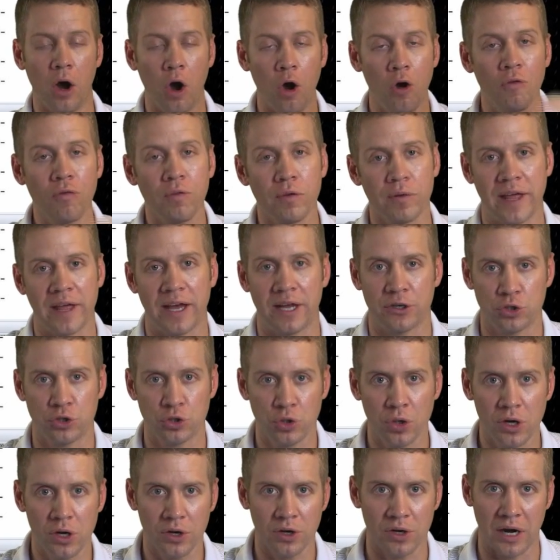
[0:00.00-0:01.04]
over that
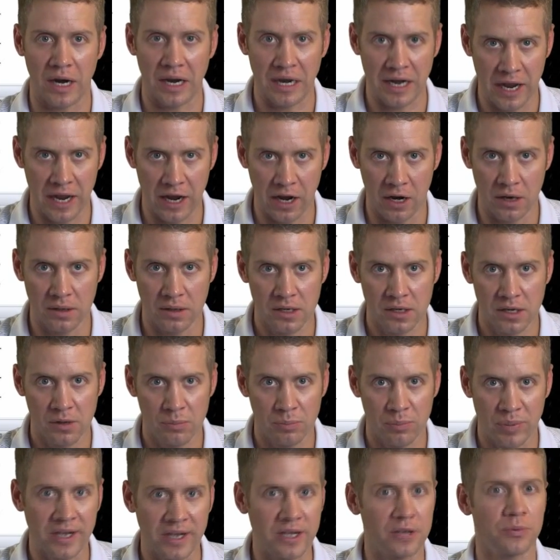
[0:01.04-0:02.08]
trunk right now
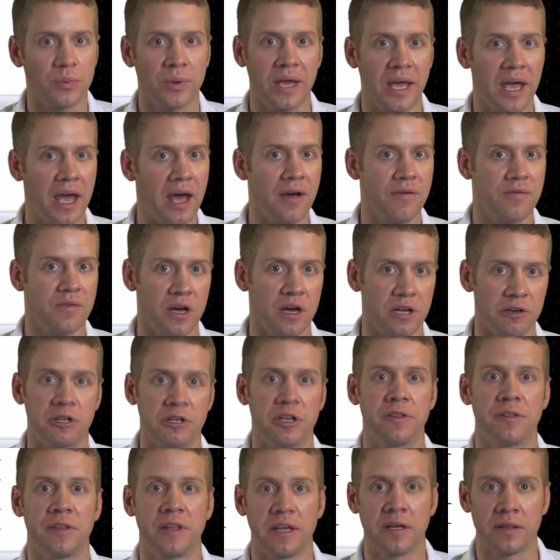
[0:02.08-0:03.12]
because we have not
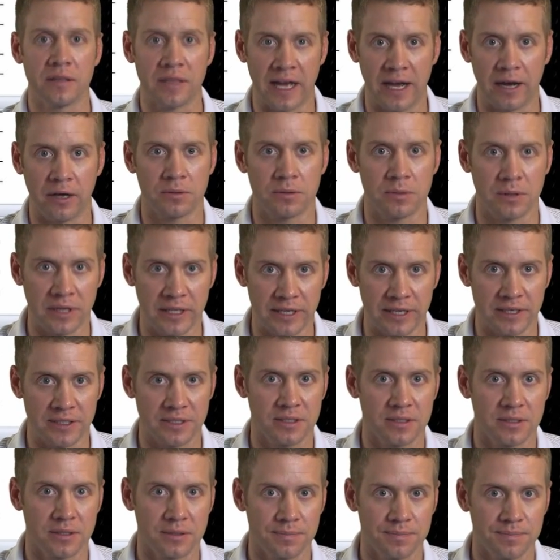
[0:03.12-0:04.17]
done the allowed
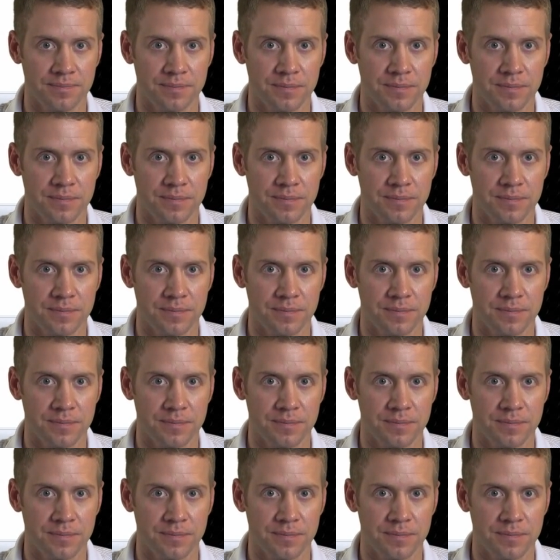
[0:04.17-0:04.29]
list.